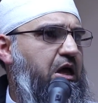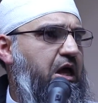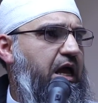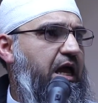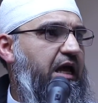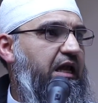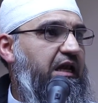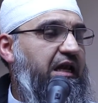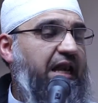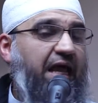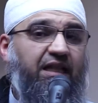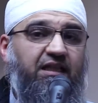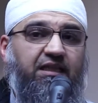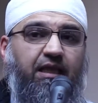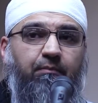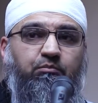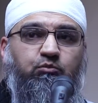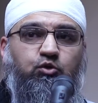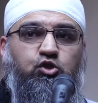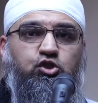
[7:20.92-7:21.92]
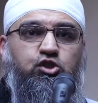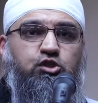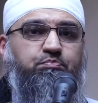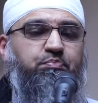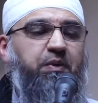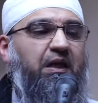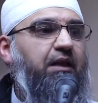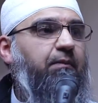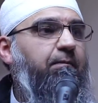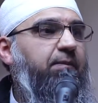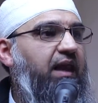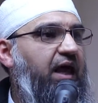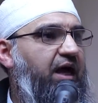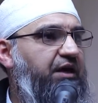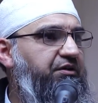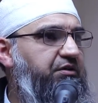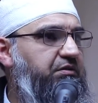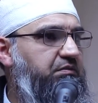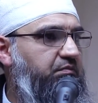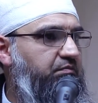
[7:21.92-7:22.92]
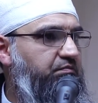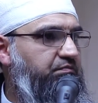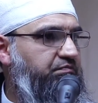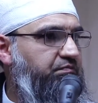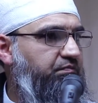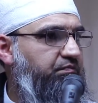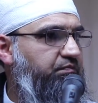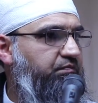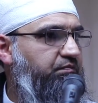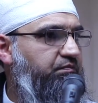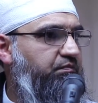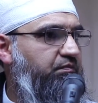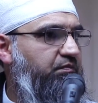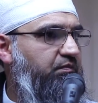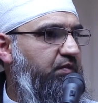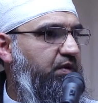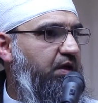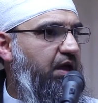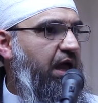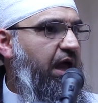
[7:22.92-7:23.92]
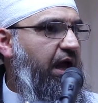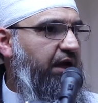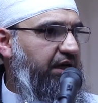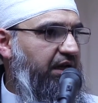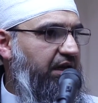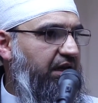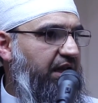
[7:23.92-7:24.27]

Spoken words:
It led them to spill blood, and it